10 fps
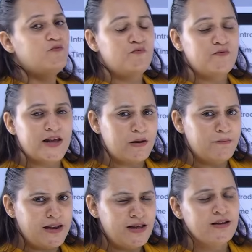There are
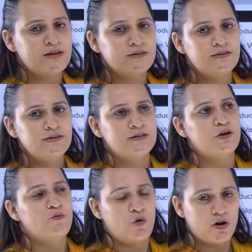many
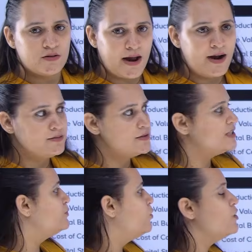reasons for that. This
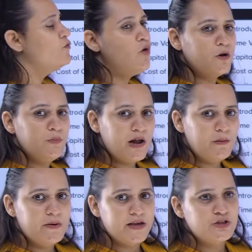is more
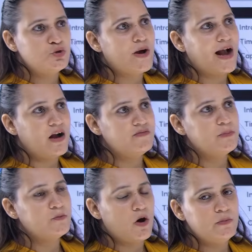formula based. You have
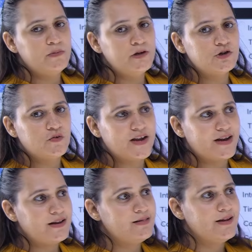the probability of
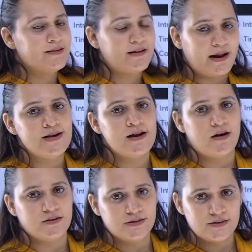getting the right
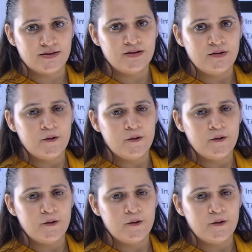answer.